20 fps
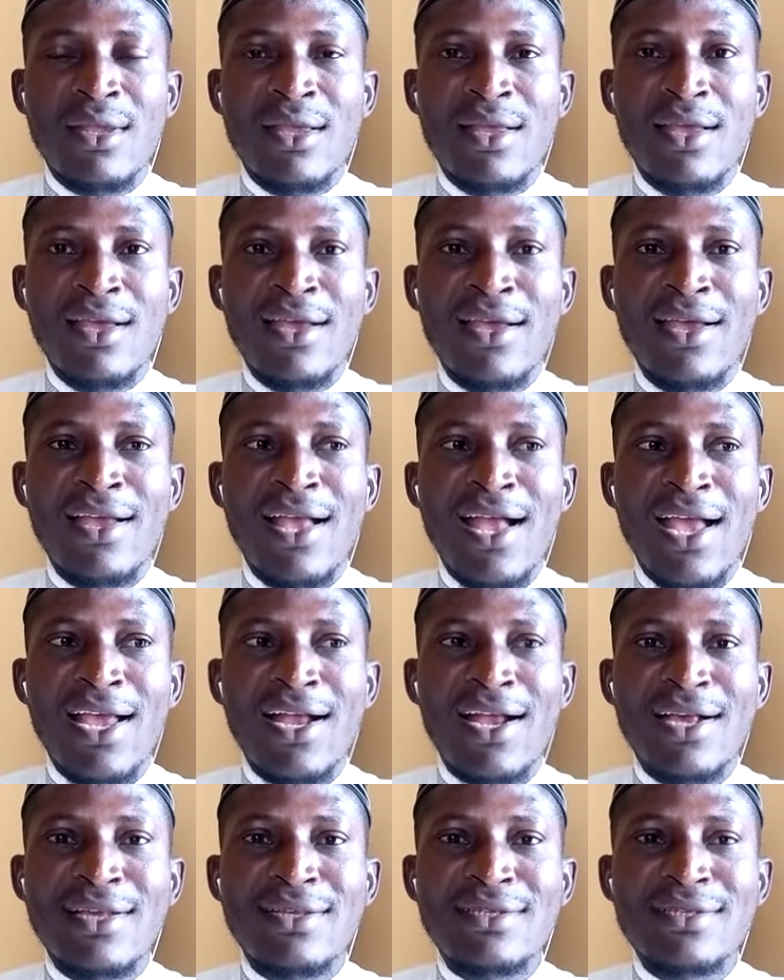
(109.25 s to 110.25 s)
I
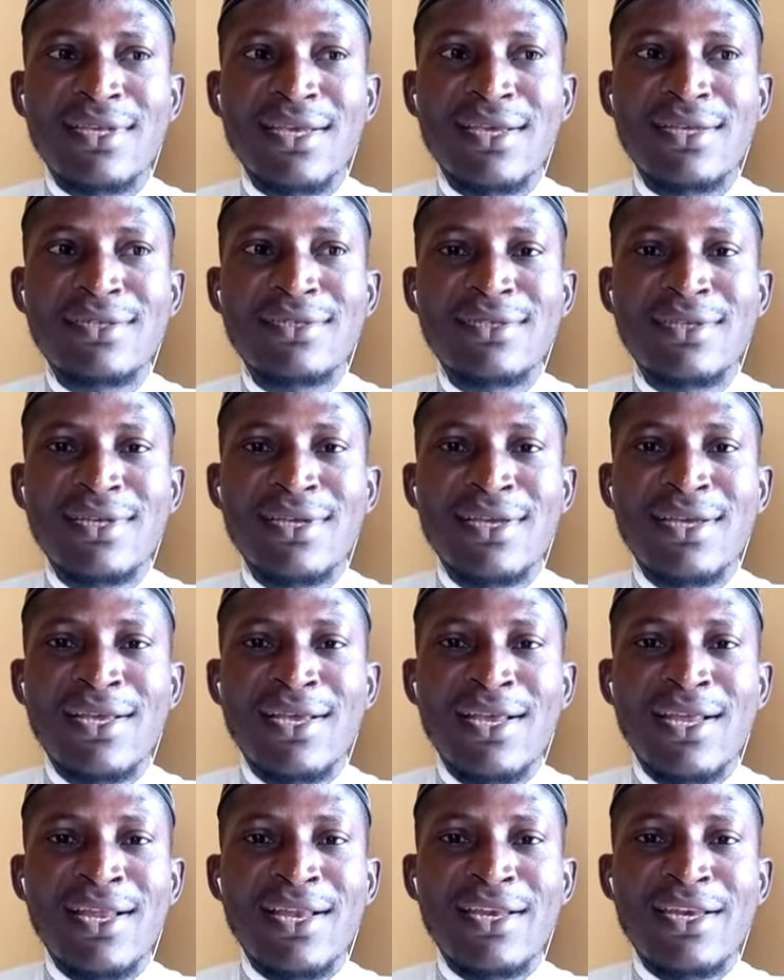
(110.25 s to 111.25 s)
can say it,
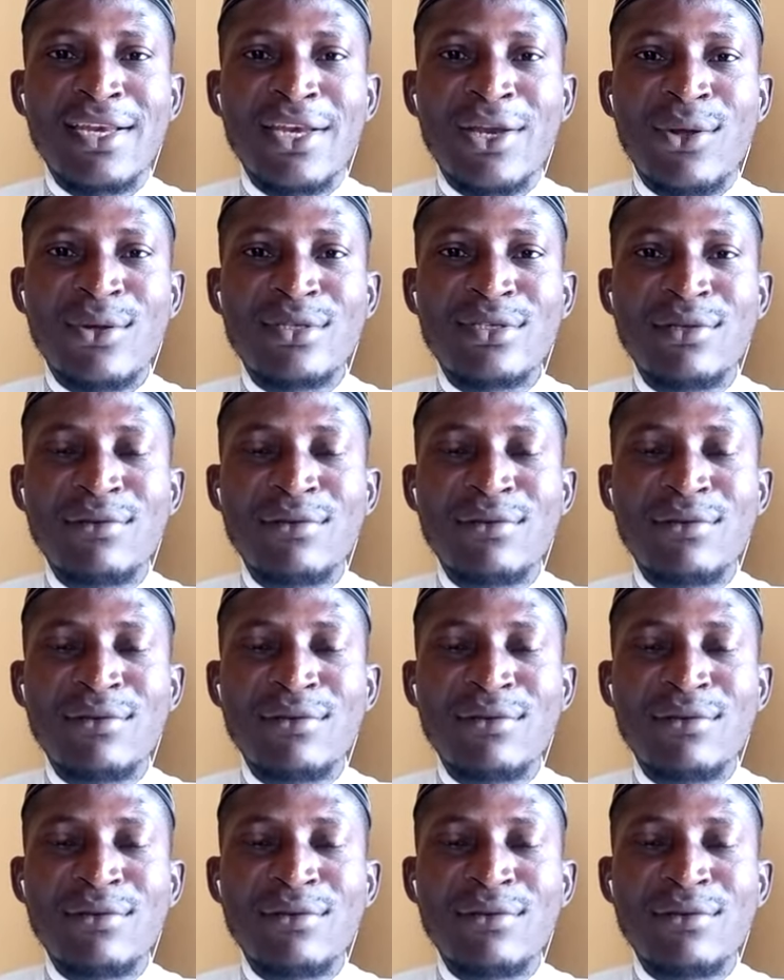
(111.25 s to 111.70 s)
not